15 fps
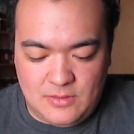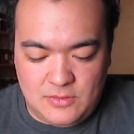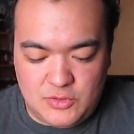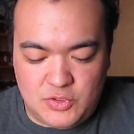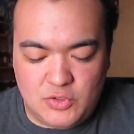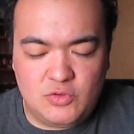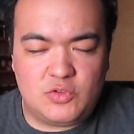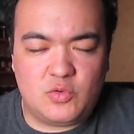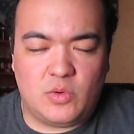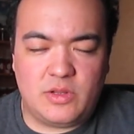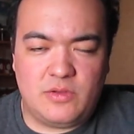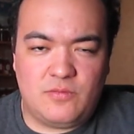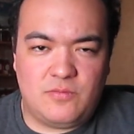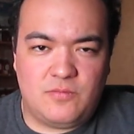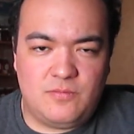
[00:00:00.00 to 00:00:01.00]
June
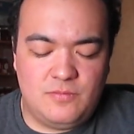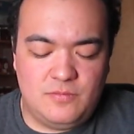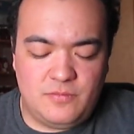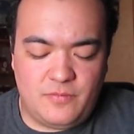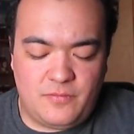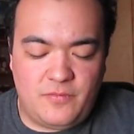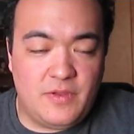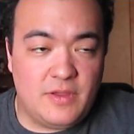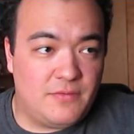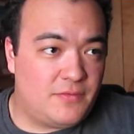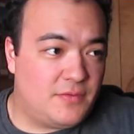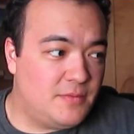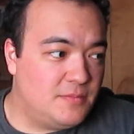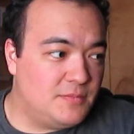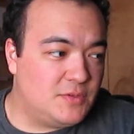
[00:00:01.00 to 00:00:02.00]

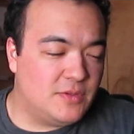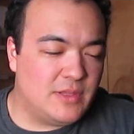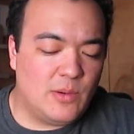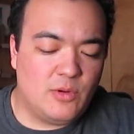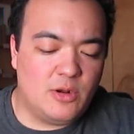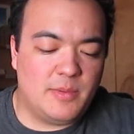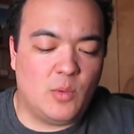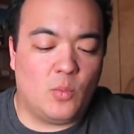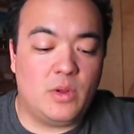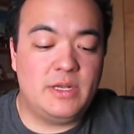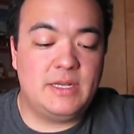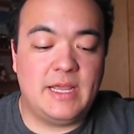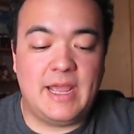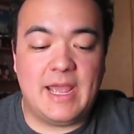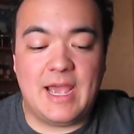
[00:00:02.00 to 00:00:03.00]
25th. So that would have been
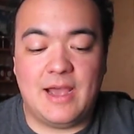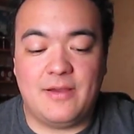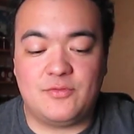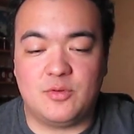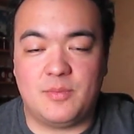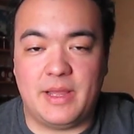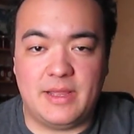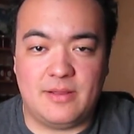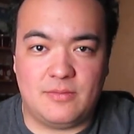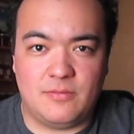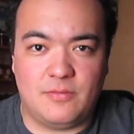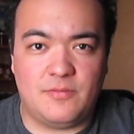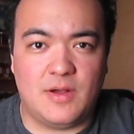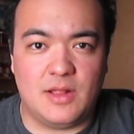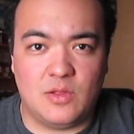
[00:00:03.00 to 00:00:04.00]
one day after my
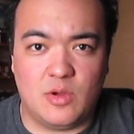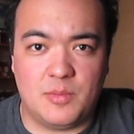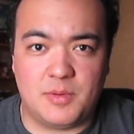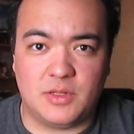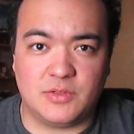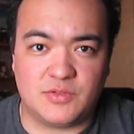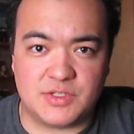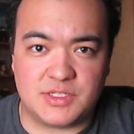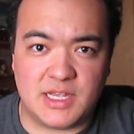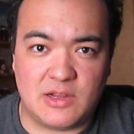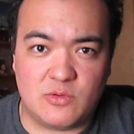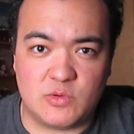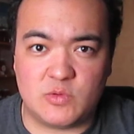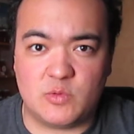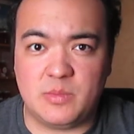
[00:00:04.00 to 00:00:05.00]
follow-up
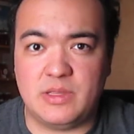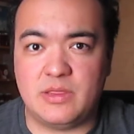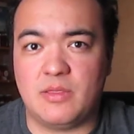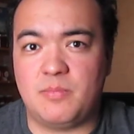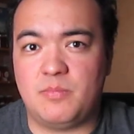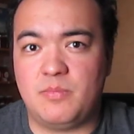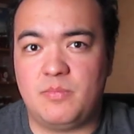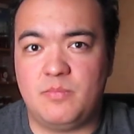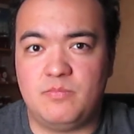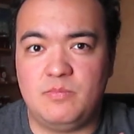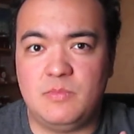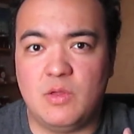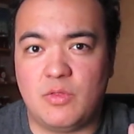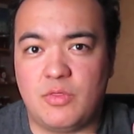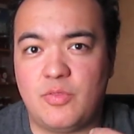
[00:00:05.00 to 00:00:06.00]
ultrasound, which would be the
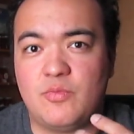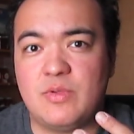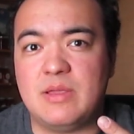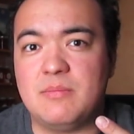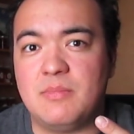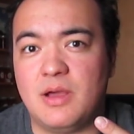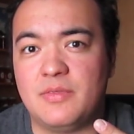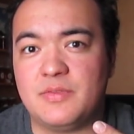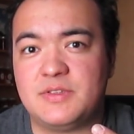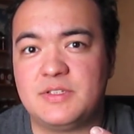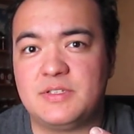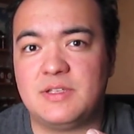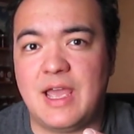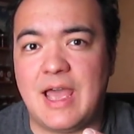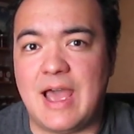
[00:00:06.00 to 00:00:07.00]
3
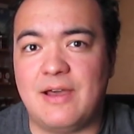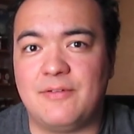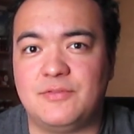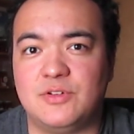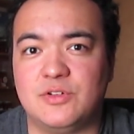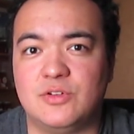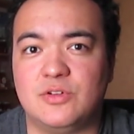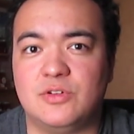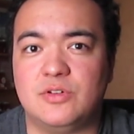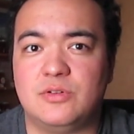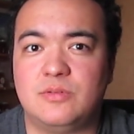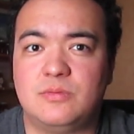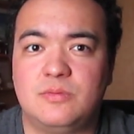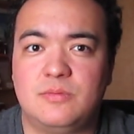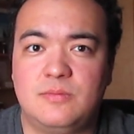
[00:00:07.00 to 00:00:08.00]
months after
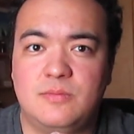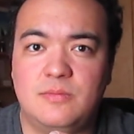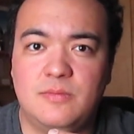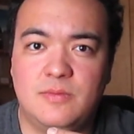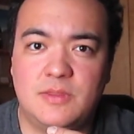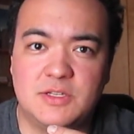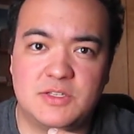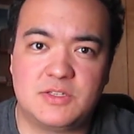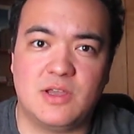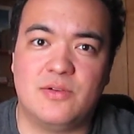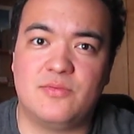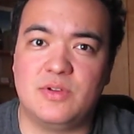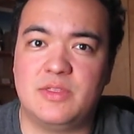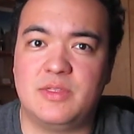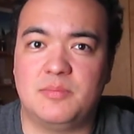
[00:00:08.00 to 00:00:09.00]
the
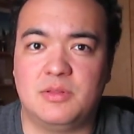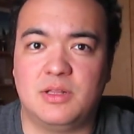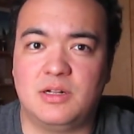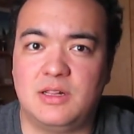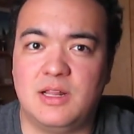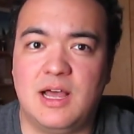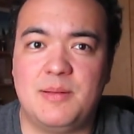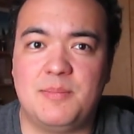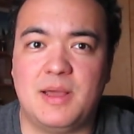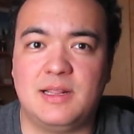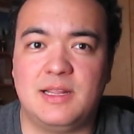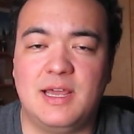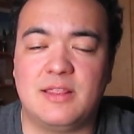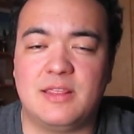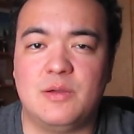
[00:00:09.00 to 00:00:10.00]
discovery of the blood clot in my
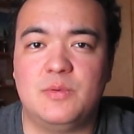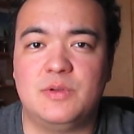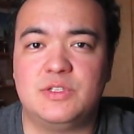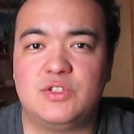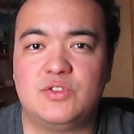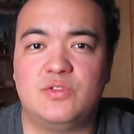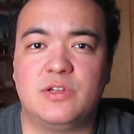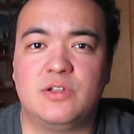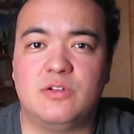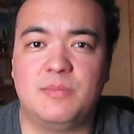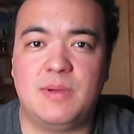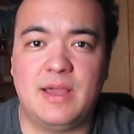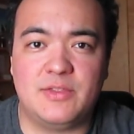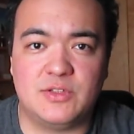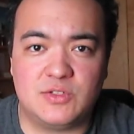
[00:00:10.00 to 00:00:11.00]
leg that was triggered
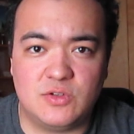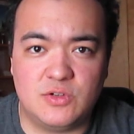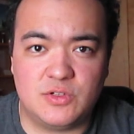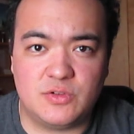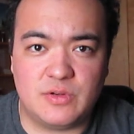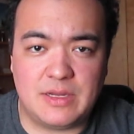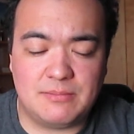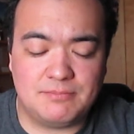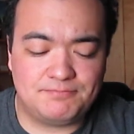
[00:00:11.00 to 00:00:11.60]
by the surgery.